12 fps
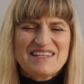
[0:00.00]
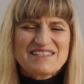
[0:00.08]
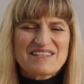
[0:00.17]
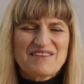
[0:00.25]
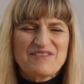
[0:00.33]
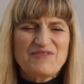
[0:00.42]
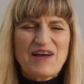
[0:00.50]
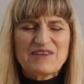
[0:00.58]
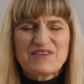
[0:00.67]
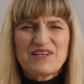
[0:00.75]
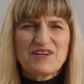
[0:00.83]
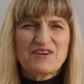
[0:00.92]
So the
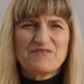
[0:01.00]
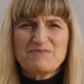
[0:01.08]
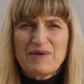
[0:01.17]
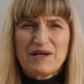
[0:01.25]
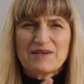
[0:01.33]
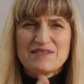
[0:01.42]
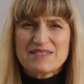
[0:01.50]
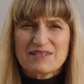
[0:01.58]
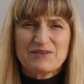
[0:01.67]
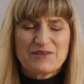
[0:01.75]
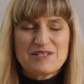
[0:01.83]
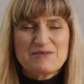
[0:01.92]
fact that
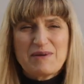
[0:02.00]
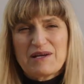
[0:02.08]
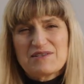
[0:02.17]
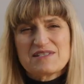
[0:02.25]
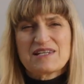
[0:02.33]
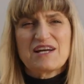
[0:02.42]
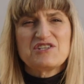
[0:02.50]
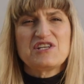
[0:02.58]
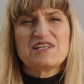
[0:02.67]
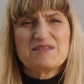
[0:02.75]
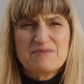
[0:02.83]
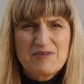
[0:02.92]
Gloria's parents died, she
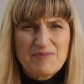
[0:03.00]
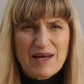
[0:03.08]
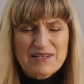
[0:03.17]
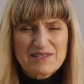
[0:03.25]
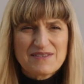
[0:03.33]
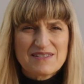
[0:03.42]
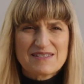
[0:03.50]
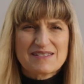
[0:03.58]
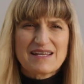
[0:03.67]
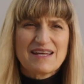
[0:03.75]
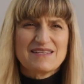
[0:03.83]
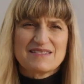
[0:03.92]
had to move back to the
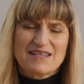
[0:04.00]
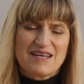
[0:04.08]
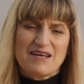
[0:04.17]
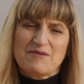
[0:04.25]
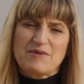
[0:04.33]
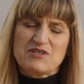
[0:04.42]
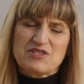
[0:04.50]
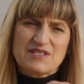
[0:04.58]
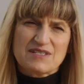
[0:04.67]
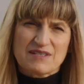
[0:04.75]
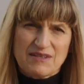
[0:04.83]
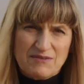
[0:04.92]
States, but
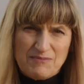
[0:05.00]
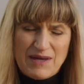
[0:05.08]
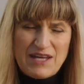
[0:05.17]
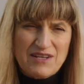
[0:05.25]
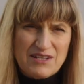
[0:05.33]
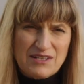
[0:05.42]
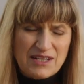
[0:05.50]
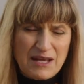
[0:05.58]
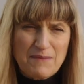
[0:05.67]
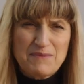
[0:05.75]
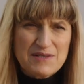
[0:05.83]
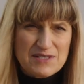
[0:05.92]
she's
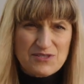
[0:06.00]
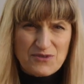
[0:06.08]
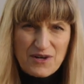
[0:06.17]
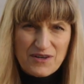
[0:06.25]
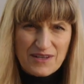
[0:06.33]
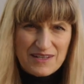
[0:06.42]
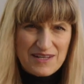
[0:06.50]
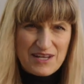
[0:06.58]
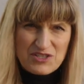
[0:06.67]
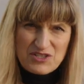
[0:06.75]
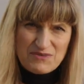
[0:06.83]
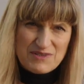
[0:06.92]
kept this strong
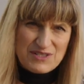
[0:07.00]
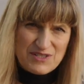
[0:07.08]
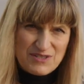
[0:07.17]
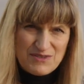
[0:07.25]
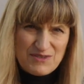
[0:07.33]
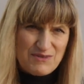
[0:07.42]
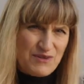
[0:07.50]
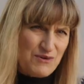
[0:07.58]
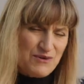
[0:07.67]
connection with Suzu the